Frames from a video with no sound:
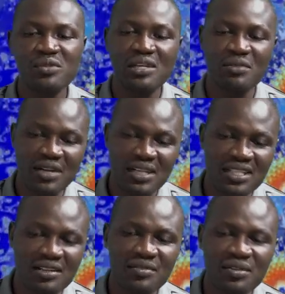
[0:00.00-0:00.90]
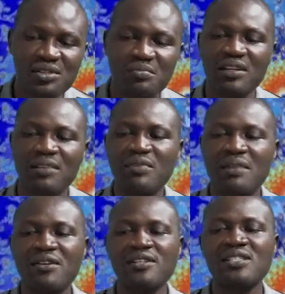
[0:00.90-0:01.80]
Democratic Governorship
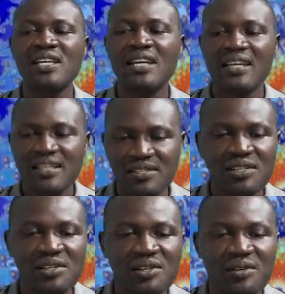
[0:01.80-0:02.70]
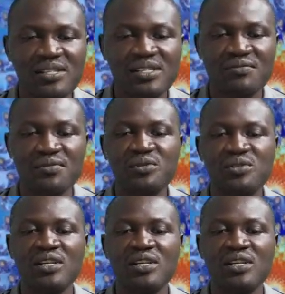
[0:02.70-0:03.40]
primaries, his security vote,